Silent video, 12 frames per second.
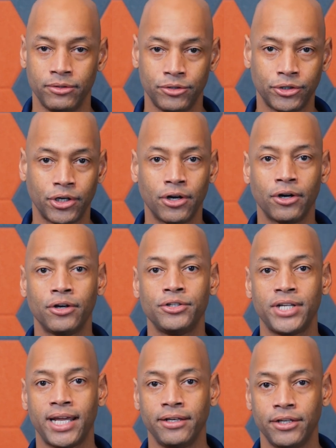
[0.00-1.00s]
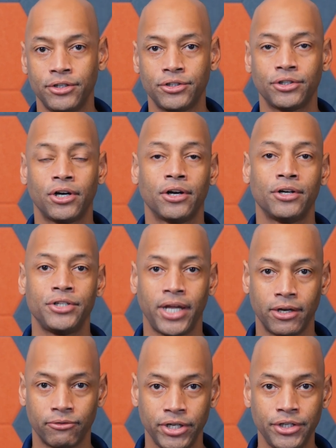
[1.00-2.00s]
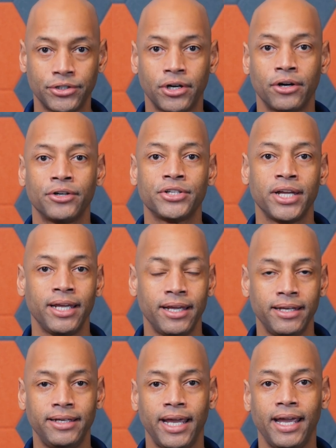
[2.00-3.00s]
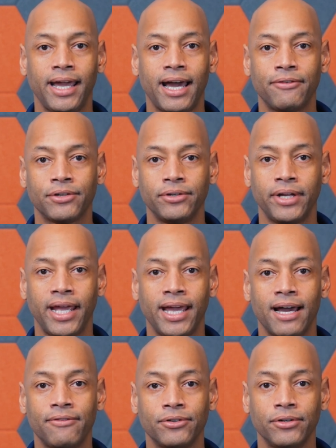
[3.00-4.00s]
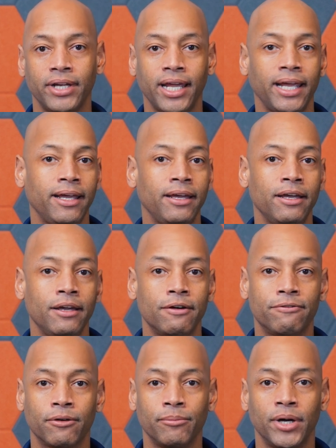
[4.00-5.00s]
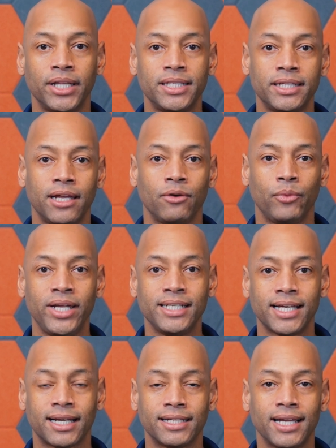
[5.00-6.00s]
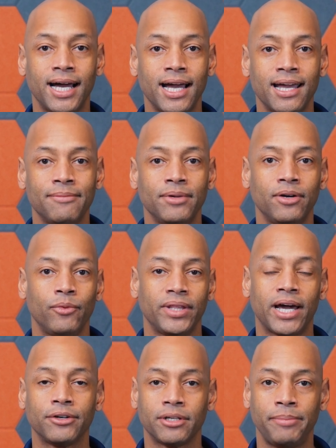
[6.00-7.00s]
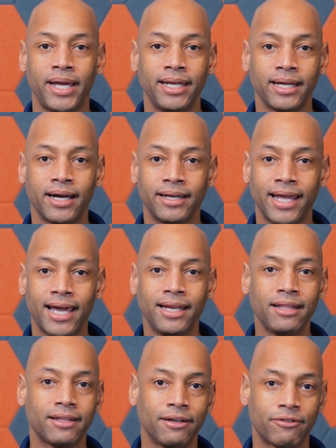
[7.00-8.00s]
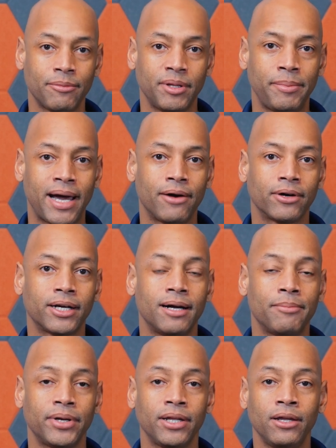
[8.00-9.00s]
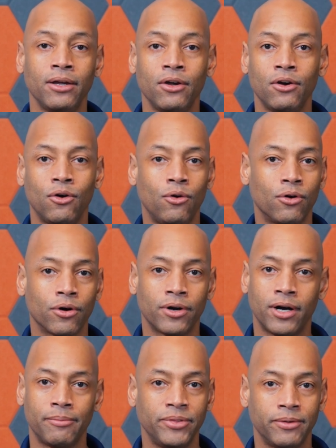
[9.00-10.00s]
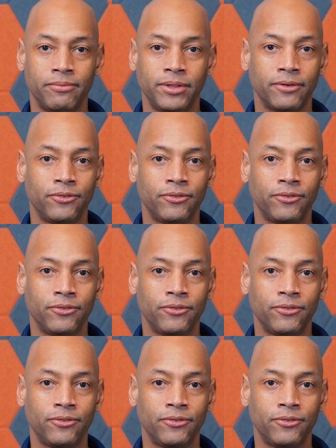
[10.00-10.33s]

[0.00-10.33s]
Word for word: charge and discharge and recharge day after day after day for months and weeks at a time without depending on anything from the power company or the, the,